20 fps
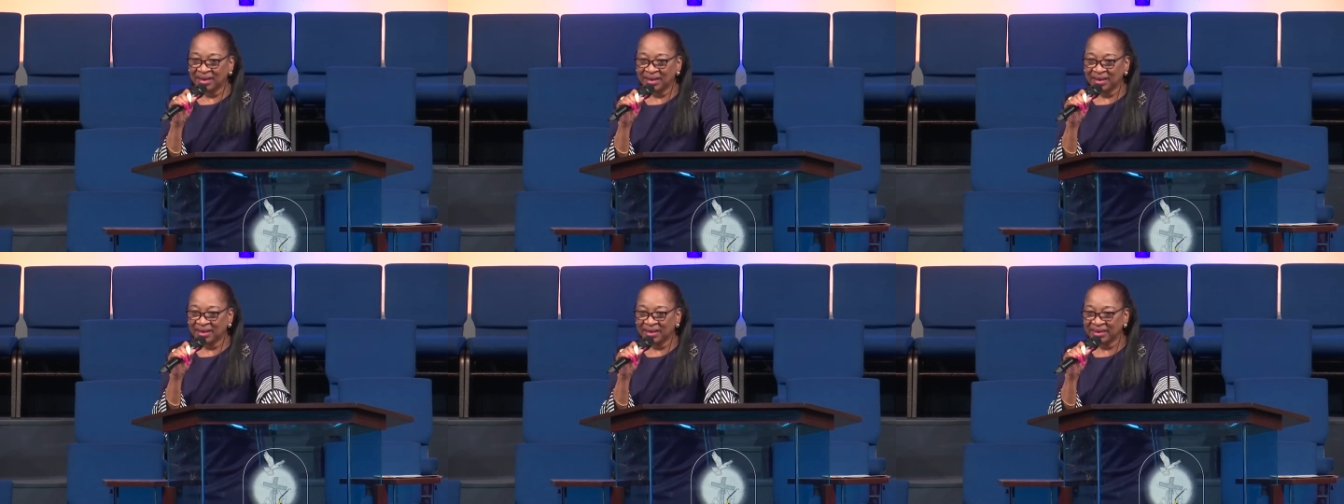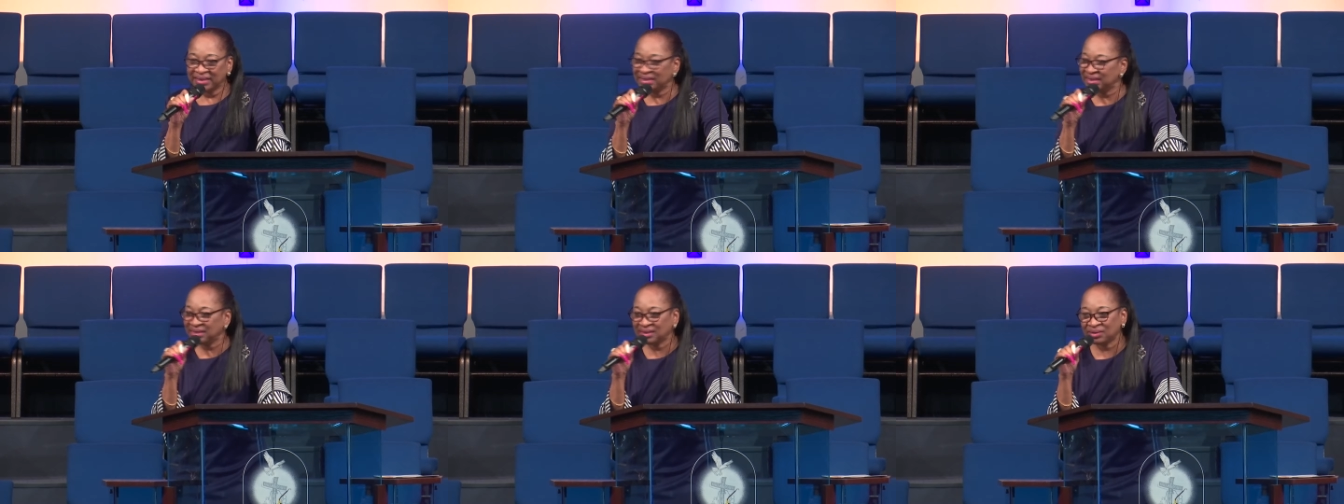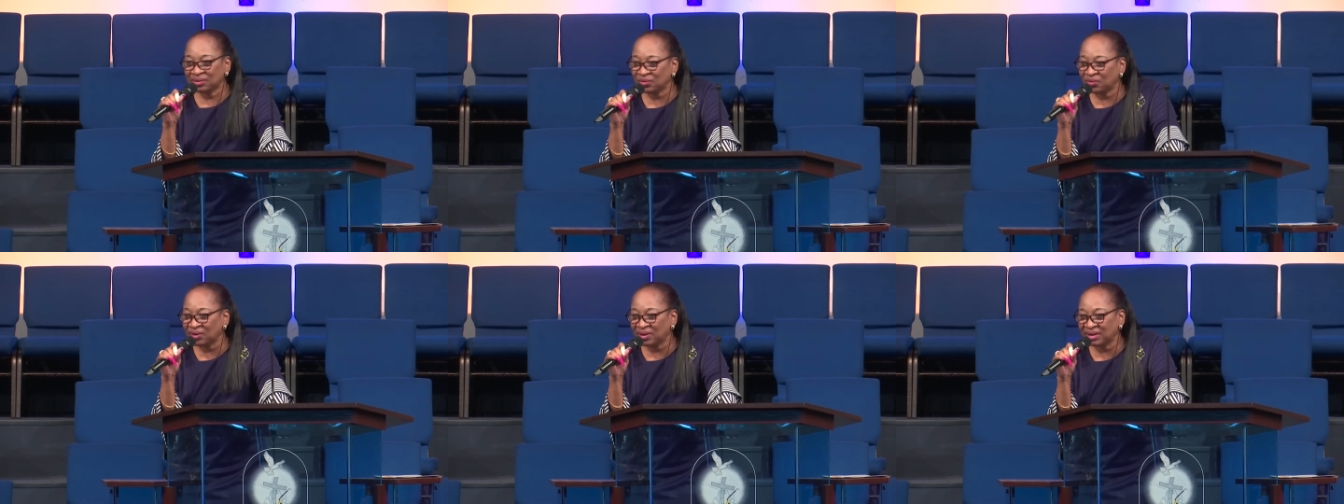He needed
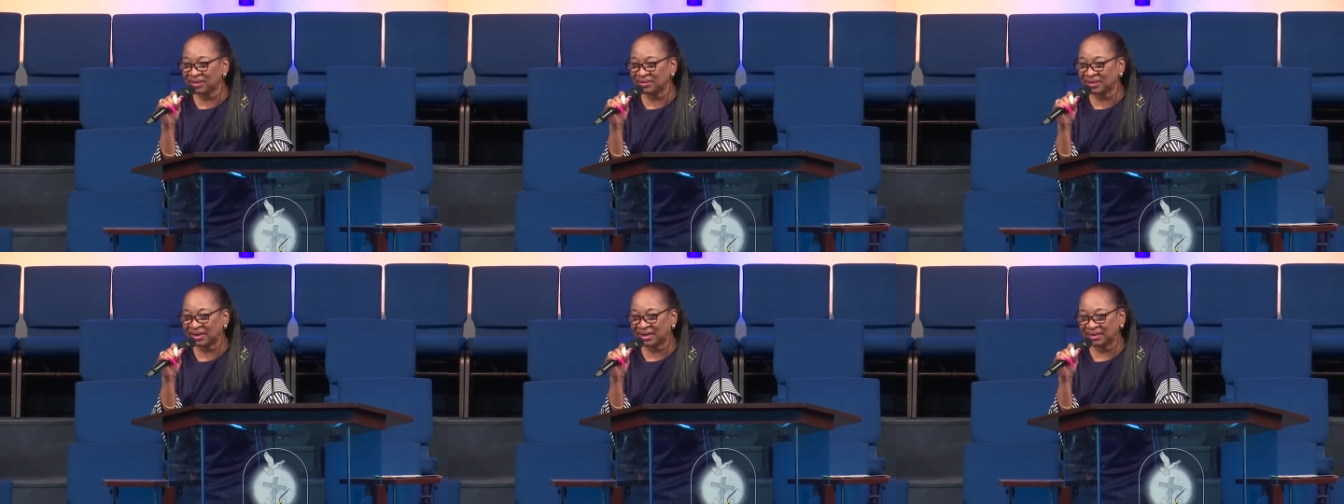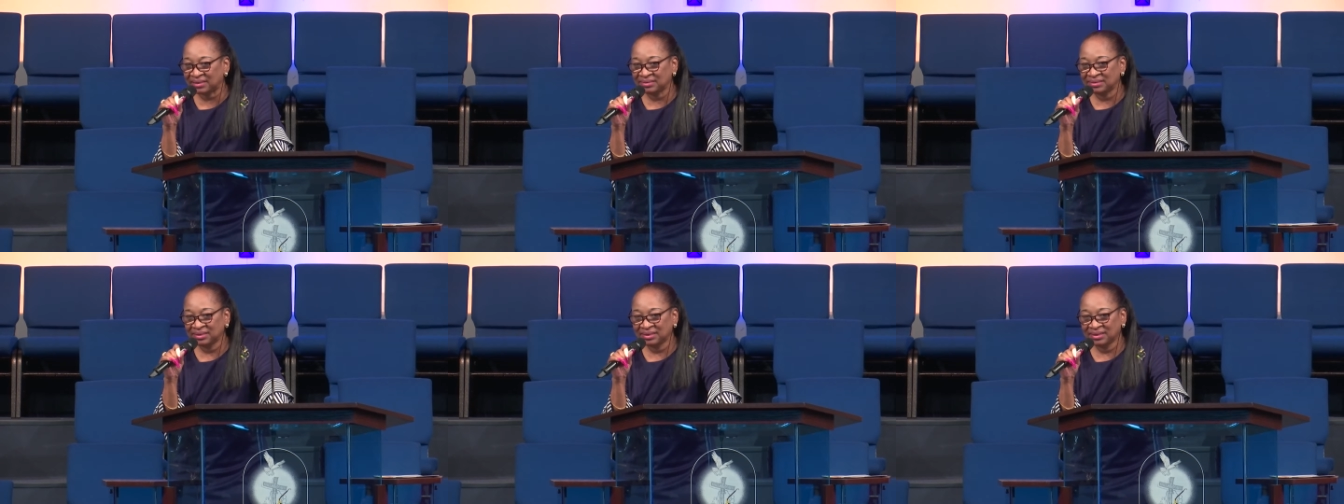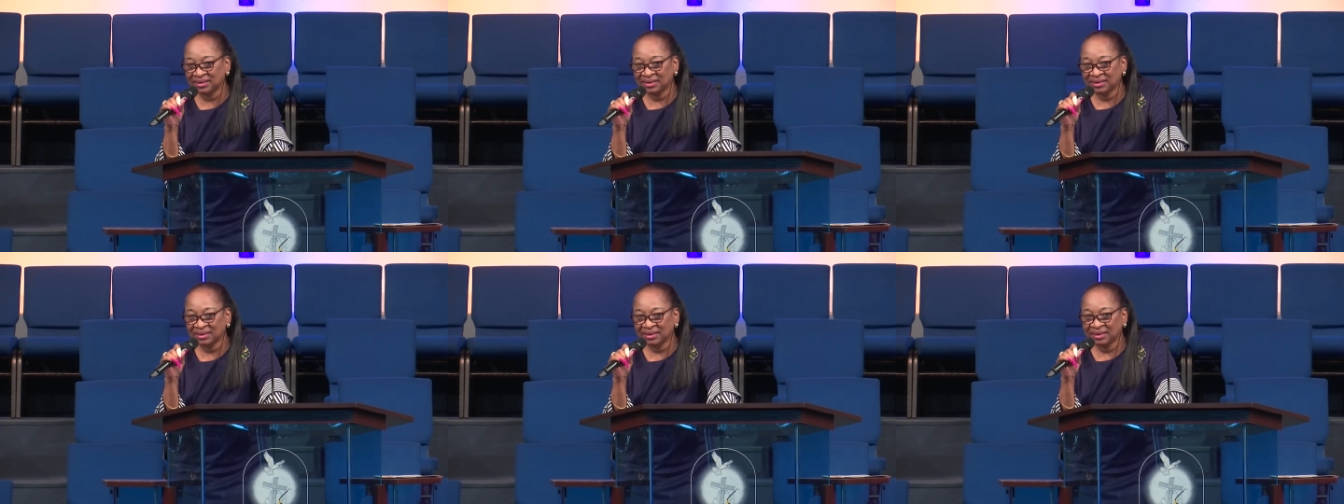all of that.
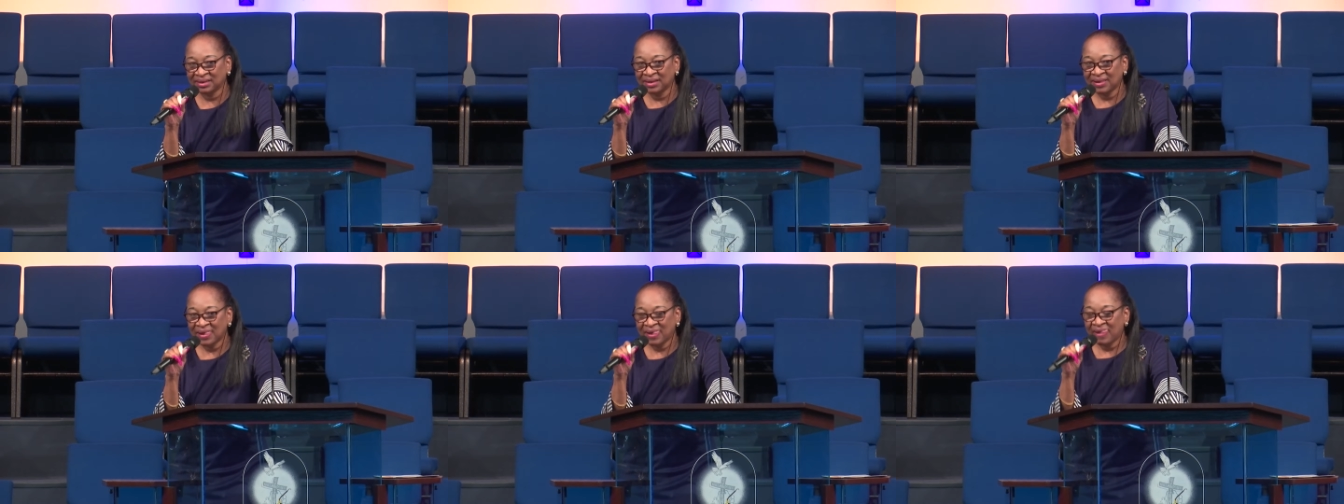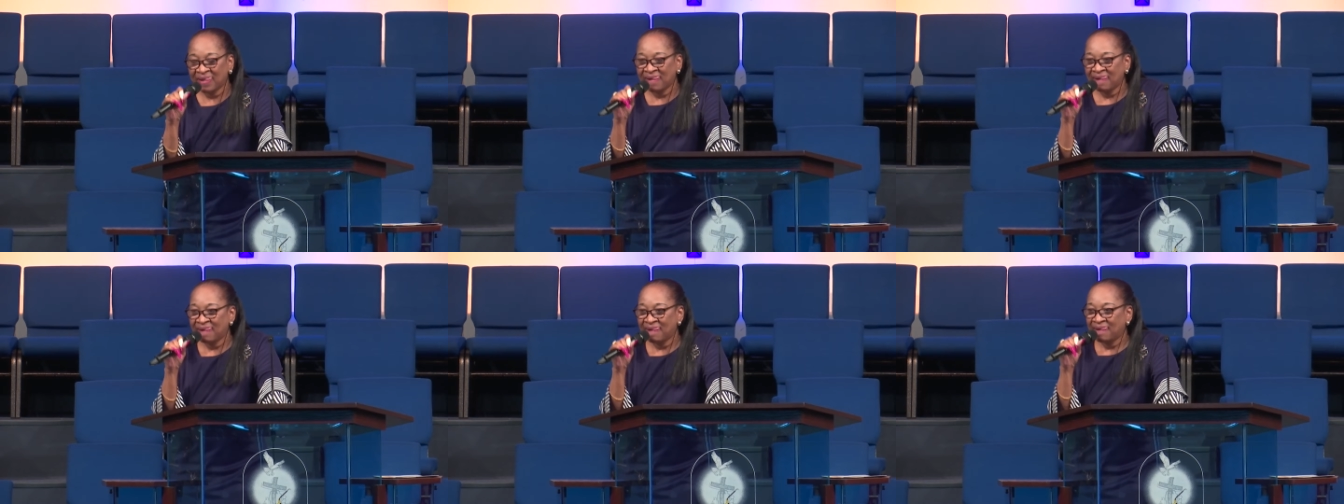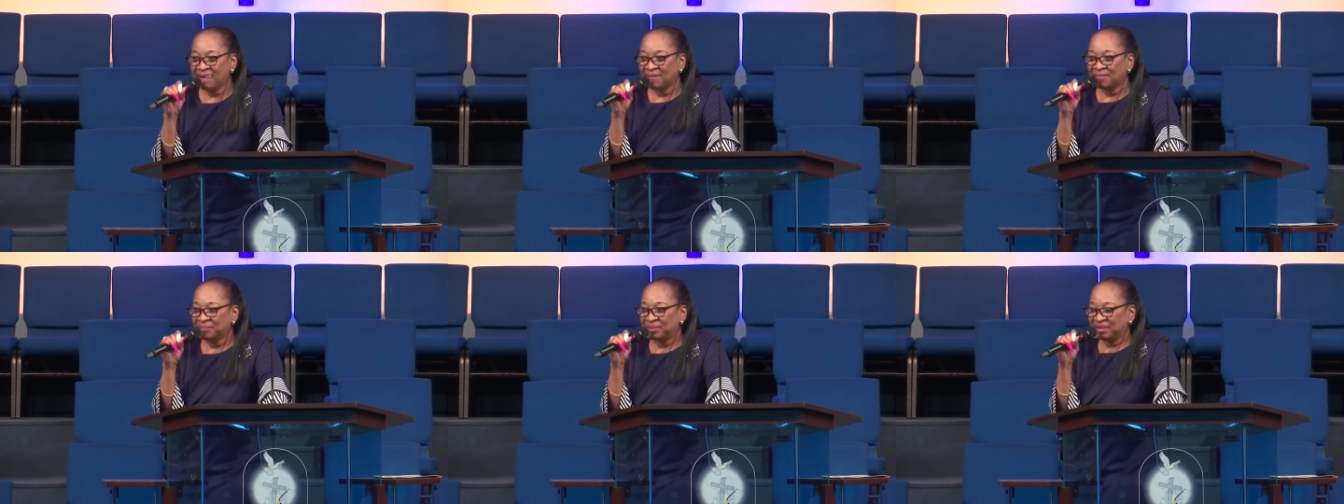
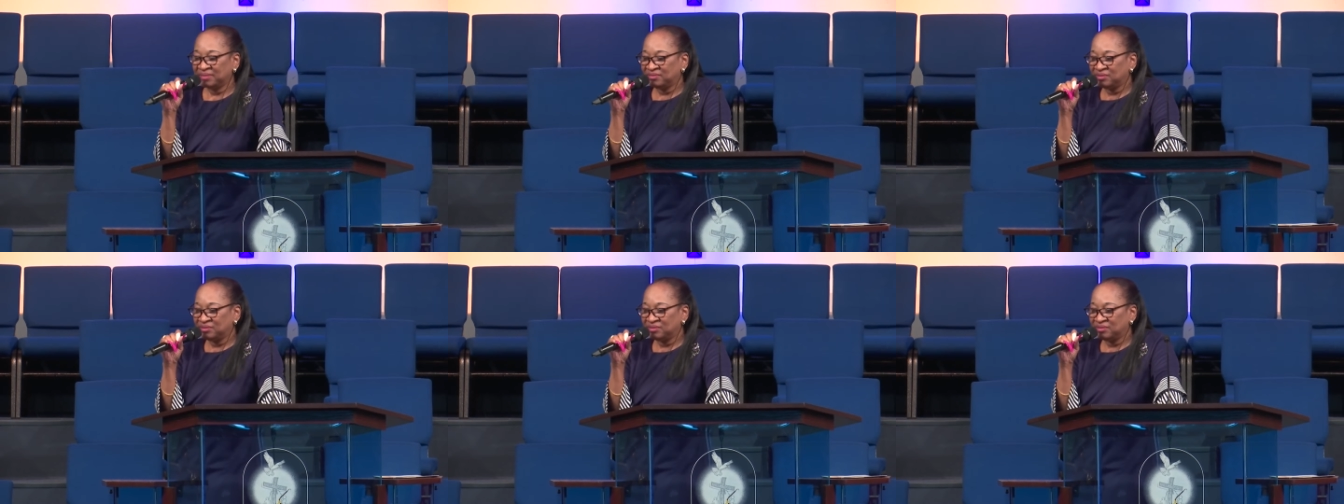But